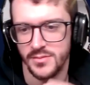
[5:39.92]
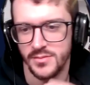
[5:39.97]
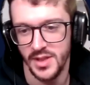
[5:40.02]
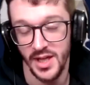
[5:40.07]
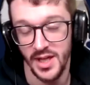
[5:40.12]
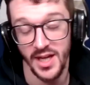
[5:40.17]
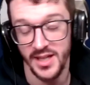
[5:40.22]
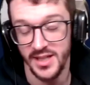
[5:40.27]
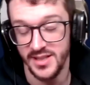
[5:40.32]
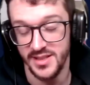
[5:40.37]

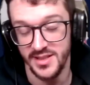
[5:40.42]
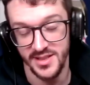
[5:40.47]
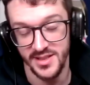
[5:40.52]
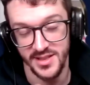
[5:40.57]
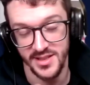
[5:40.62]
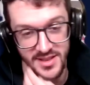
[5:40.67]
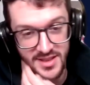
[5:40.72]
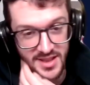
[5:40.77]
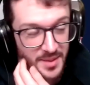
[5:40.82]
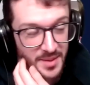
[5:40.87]
Yeah,
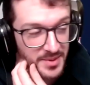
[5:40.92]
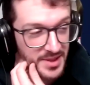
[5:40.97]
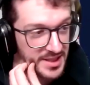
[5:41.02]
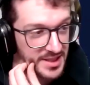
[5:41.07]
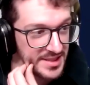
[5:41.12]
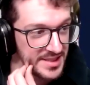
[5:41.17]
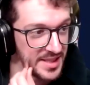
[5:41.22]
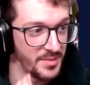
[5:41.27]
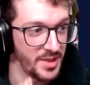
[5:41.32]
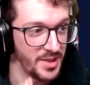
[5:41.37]
it's the
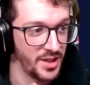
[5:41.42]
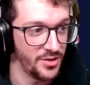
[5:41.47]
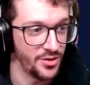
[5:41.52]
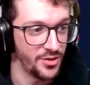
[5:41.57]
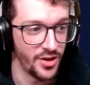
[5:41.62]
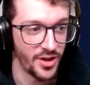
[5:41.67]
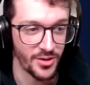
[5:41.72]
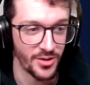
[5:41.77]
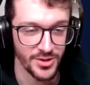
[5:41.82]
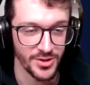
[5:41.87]
$1 million
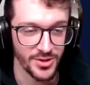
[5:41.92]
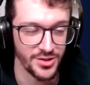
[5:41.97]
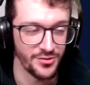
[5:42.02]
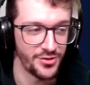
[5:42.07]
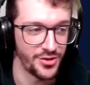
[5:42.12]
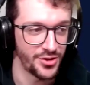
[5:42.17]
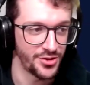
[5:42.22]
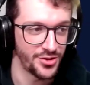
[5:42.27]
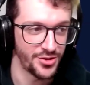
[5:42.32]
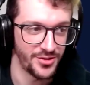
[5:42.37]
question
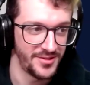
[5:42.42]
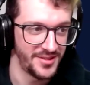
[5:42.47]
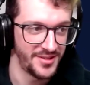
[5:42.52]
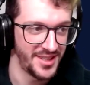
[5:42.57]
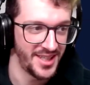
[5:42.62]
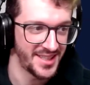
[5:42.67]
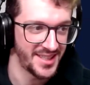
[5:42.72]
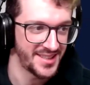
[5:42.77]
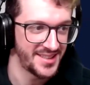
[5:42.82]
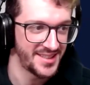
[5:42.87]
for sure.
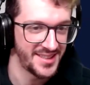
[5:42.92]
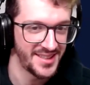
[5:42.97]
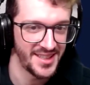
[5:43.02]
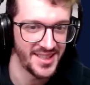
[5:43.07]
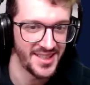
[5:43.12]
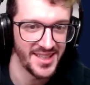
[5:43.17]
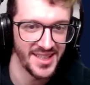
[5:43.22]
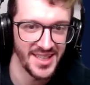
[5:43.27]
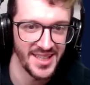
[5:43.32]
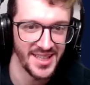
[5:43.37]
Like
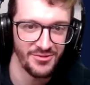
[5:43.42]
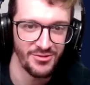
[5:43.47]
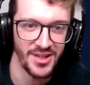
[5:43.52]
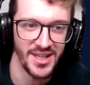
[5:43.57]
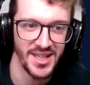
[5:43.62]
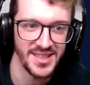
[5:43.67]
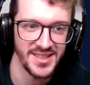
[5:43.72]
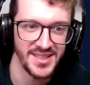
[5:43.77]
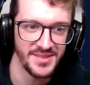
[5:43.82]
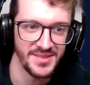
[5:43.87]

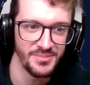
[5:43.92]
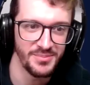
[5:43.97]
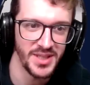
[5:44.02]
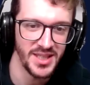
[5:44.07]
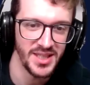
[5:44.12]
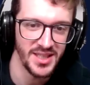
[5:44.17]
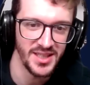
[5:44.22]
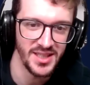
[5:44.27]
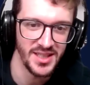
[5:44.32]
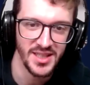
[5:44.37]
relating
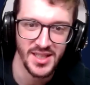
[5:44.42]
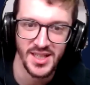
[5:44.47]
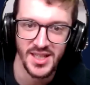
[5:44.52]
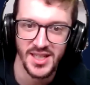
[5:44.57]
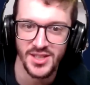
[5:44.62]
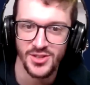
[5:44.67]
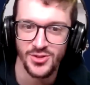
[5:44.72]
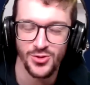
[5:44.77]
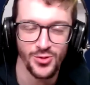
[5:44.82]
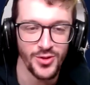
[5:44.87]

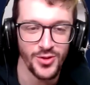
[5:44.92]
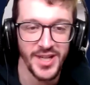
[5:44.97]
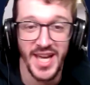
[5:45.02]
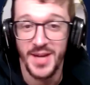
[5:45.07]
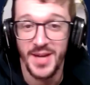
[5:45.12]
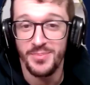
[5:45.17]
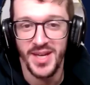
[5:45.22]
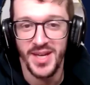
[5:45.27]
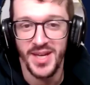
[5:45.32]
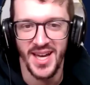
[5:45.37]
to
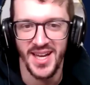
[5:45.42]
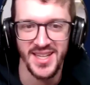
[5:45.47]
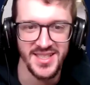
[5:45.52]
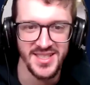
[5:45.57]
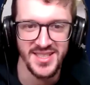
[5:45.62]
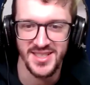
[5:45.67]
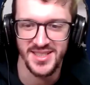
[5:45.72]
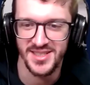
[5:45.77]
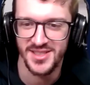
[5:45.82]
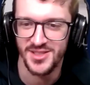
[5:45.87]

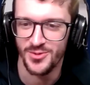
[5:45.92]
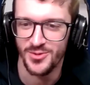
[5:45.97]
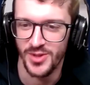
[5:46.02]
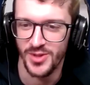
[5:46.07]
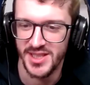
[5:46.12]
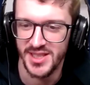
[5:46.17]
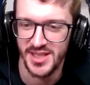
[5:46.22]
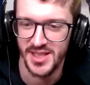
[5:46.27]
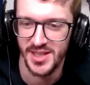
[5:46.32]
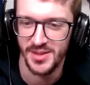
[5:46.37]
KPIs is
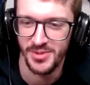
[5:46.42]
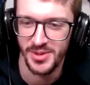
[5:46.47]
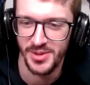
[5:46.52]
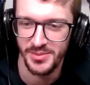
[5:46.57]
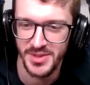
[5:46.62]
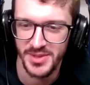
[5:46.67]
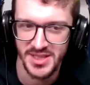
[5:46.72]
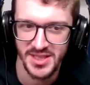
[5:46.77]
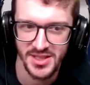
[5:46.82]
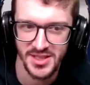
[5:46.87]
what every
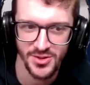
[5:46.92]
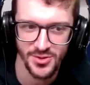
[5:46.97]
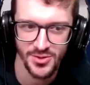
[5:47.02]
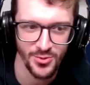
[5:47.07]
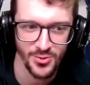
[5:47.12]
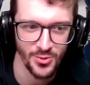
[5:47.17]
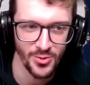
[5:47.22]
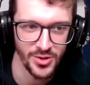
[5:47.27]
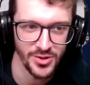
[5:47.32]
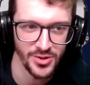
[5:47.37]
business
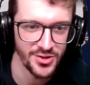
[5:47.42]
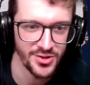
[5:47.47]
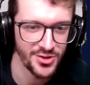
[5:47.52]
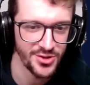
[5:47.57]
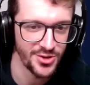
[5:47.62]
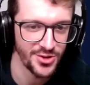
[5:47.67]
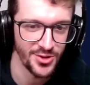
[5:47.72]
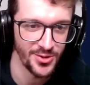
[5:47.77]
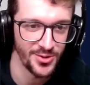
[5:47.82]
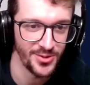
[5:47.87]

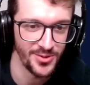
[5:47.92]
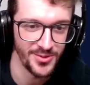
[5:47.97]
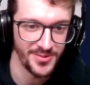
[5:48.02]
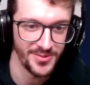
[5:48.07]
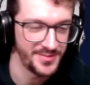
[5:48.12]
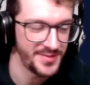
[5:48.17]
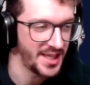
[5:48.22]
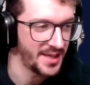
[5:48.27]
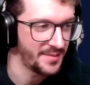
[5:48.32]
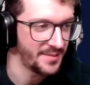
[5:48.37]
wants. So
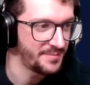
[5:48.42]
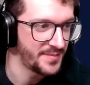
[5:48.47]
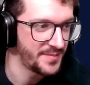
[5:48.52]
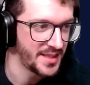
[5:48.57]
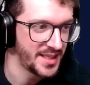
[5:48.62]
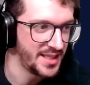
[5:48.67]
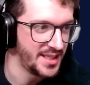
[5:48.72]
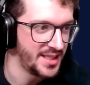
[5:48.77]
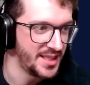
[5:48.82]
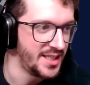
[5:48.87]
yeah,
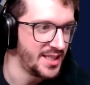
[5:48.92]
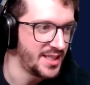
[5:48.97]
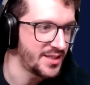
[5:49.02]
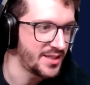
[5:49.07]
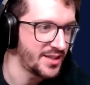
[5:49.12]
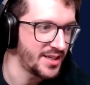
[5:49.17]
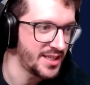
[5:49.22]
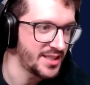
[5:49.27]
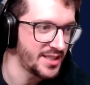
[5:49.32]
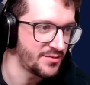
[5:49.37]

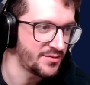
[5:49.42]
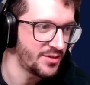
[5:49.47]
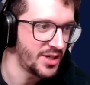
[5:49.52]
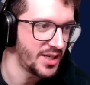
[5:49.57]
great